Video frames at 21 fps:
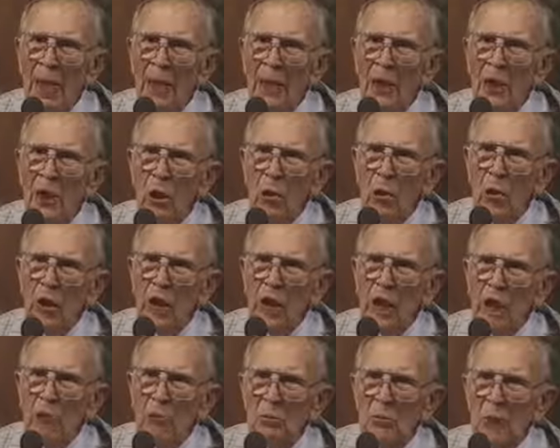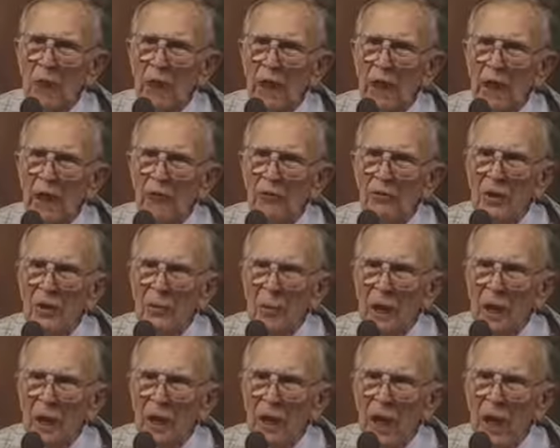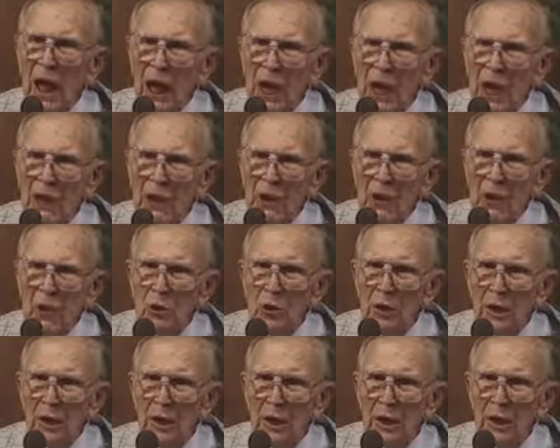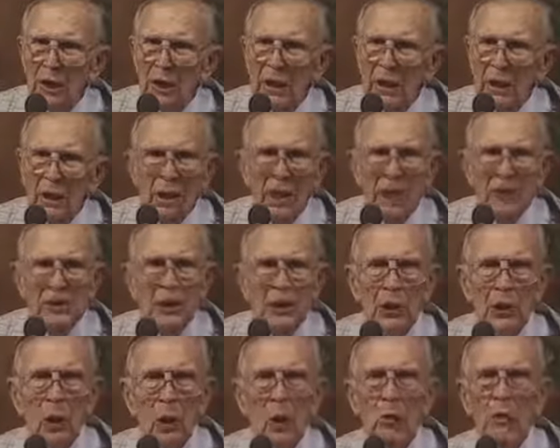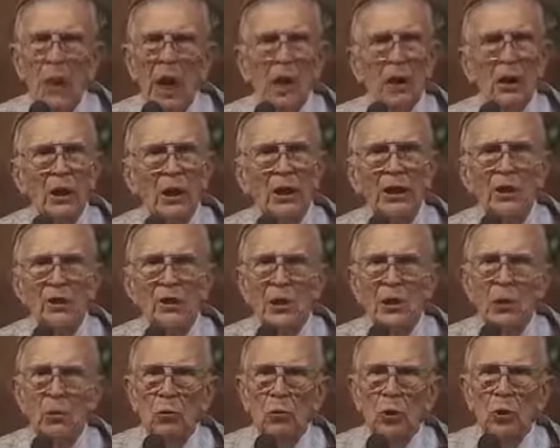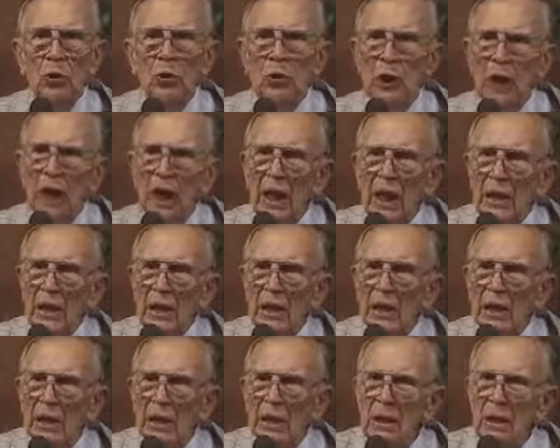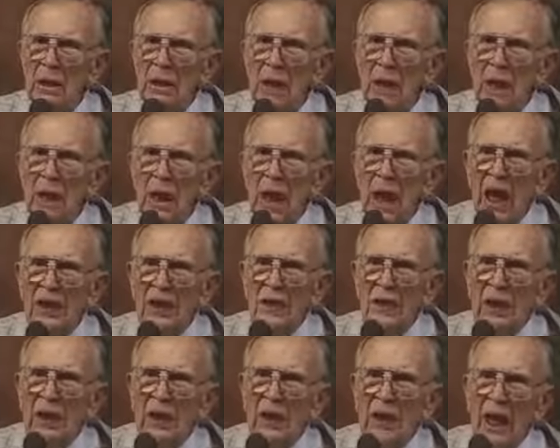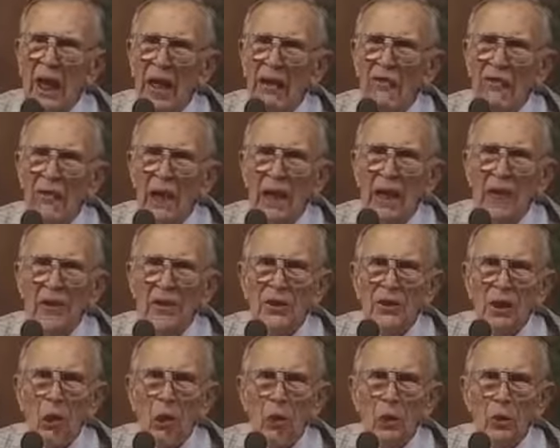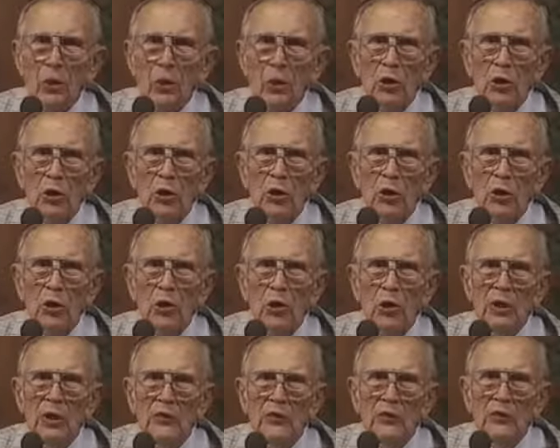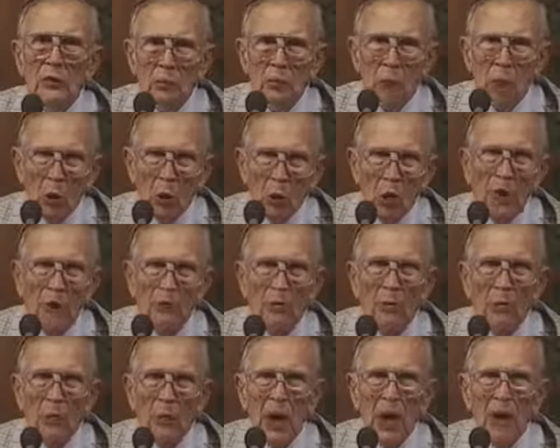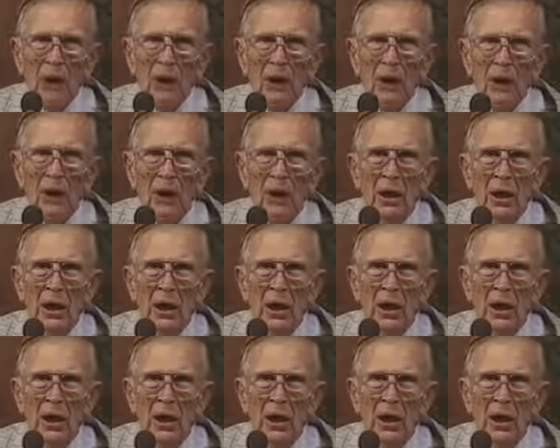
and go in there and break every bottle, I'll do it. And I said, Oh my goodness, don't do that. I said, If I thought you, if you broke every bottle,